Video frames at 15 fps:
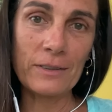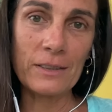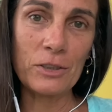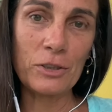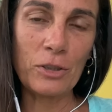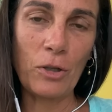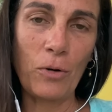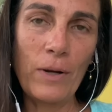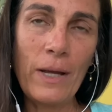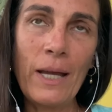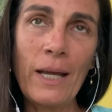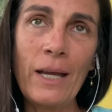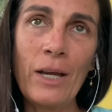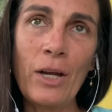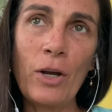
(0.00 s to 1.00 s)
And so
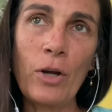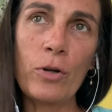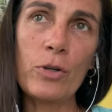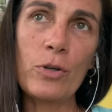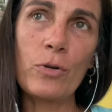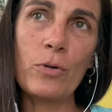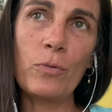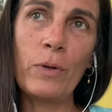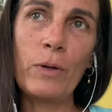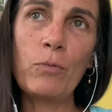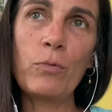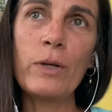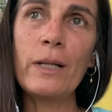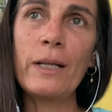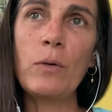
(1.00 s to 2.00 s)
we
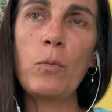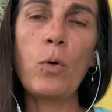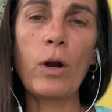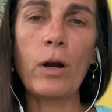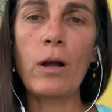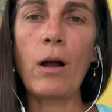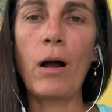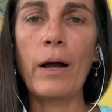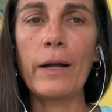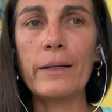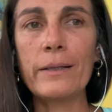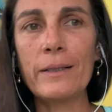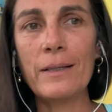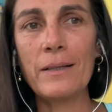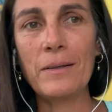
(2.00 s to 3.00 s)
really work
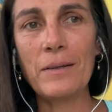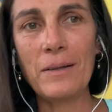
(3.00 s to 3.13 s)
on